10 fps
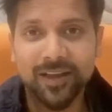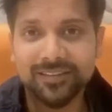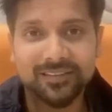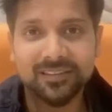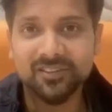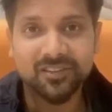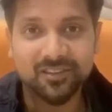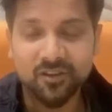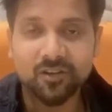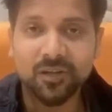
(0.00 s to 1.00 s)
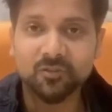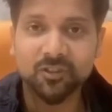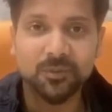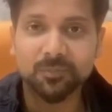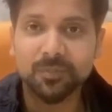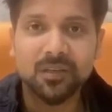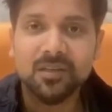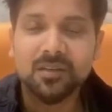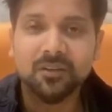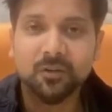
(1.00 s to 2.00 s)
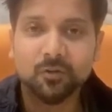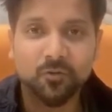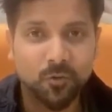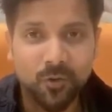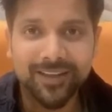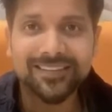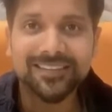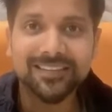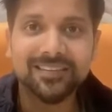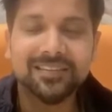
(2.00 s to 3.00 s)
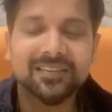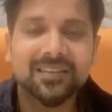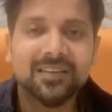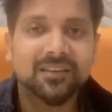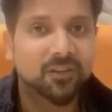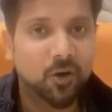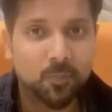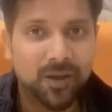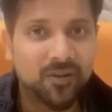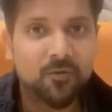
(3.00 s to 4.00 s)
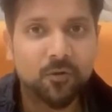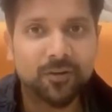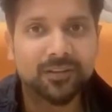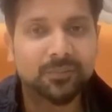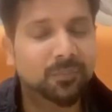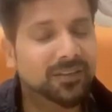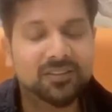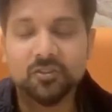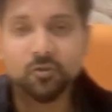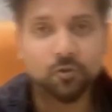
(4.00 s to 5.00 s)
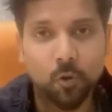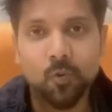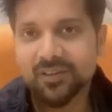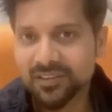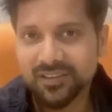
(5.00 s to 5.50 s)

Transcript: Excellence does not come cheap. You know, so if you want excellence, you got to pay for it, but it's so worth